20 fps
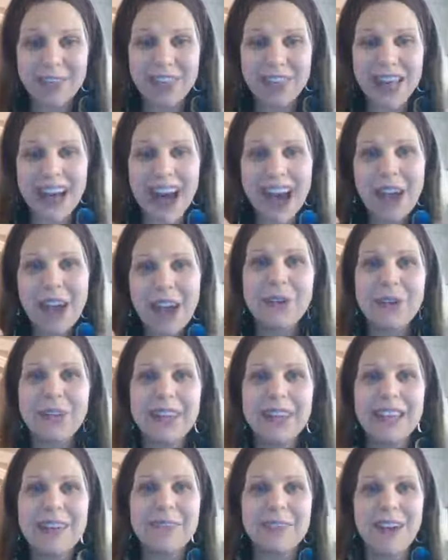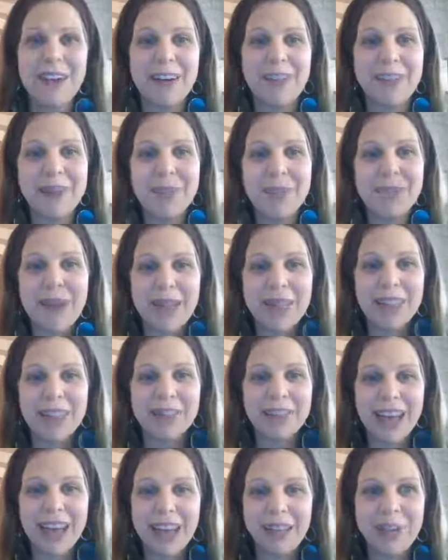the hieroglyph of the month of
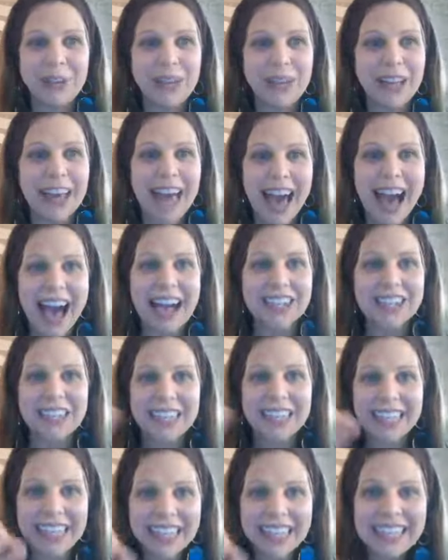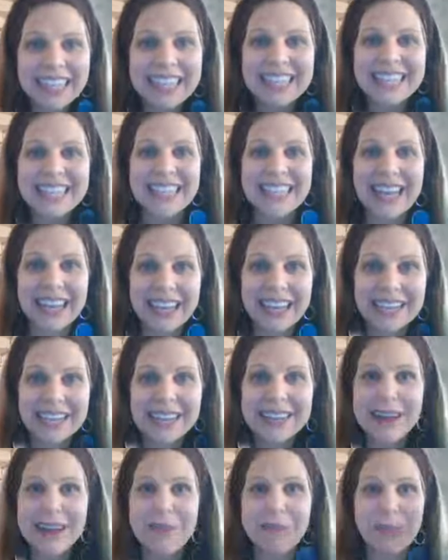Elul, actually is like a
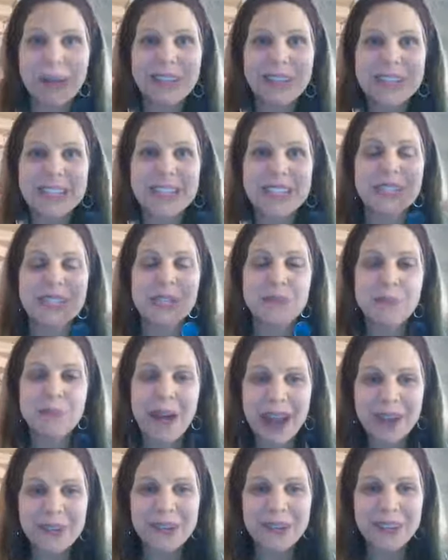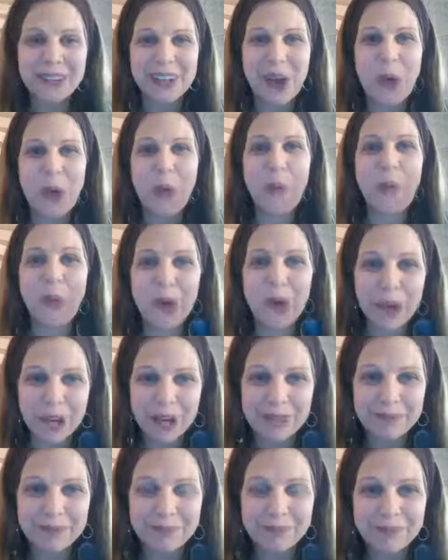multi-spiraled
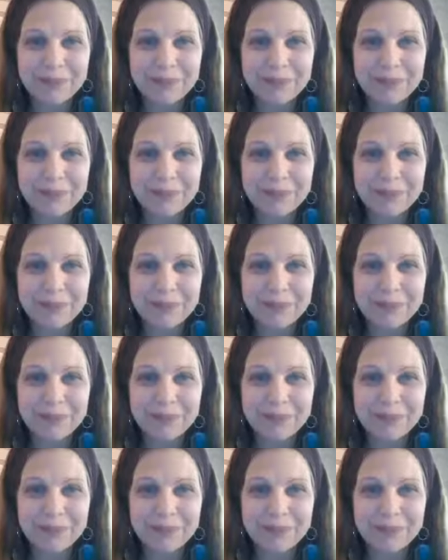word.